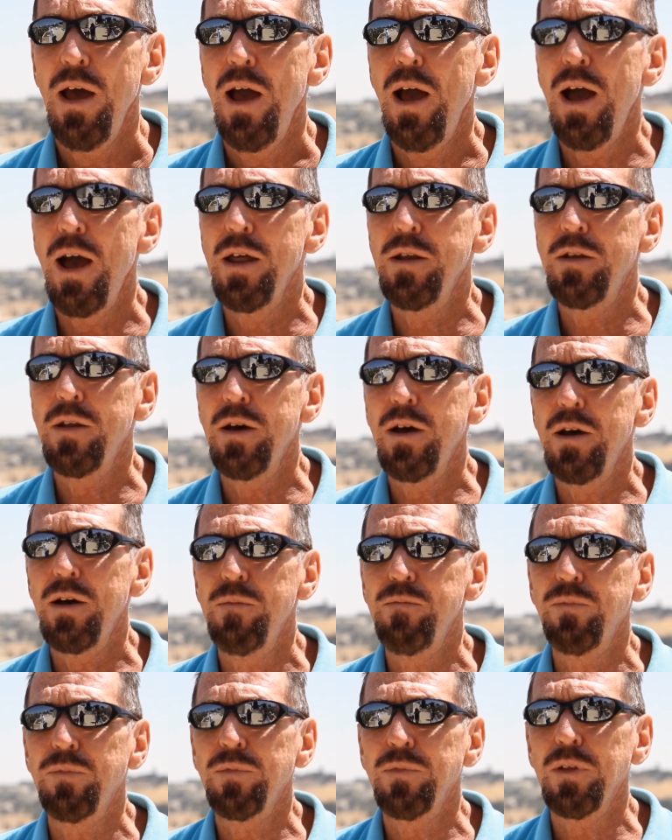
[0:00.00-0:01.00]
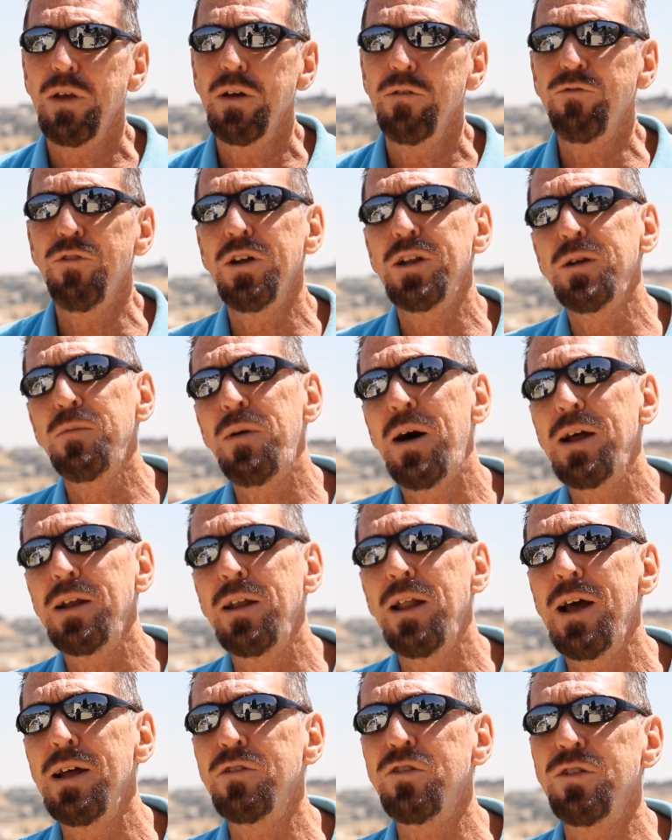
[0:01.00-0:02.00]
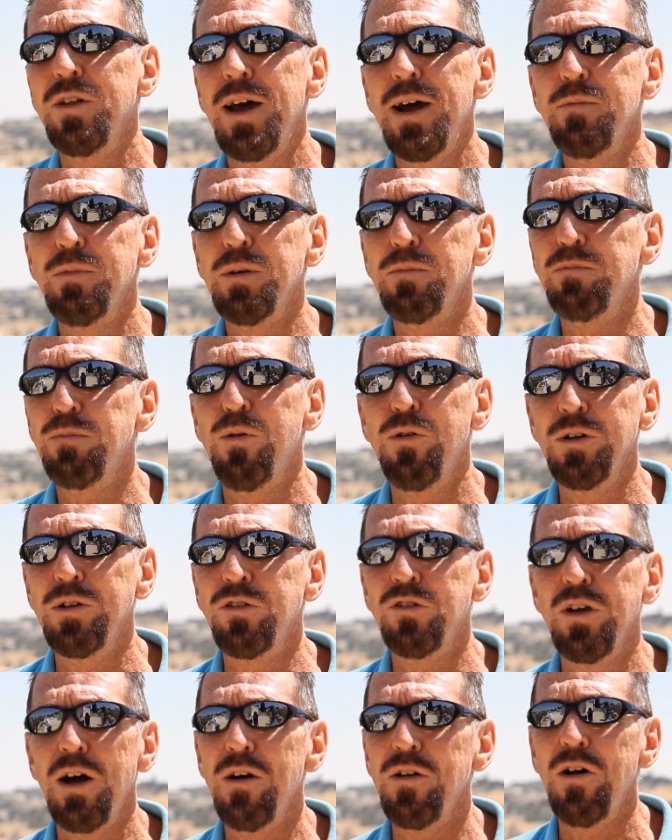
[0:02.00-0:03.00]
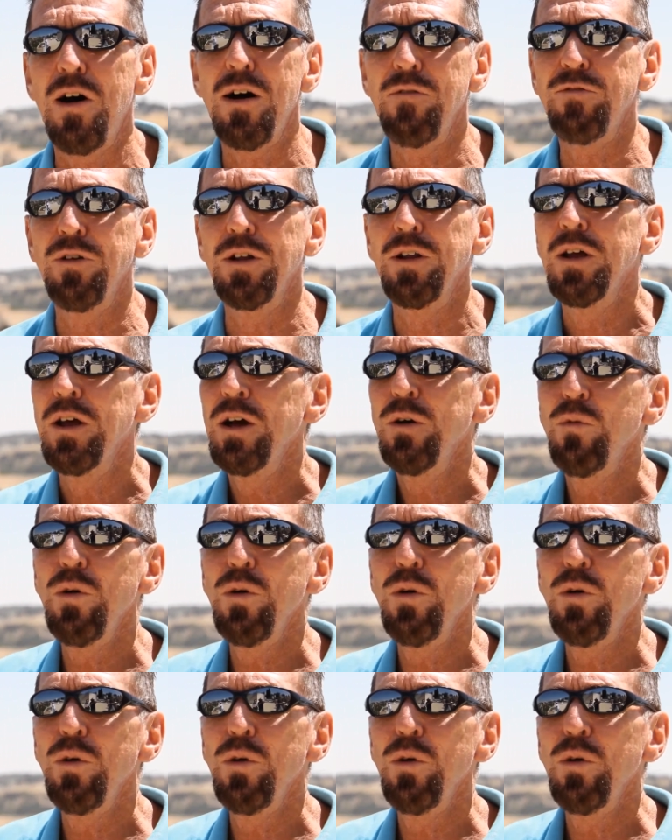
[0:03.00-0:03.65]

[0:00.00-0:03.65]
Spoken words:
And a friend of mine, Lance Lambert, points out often,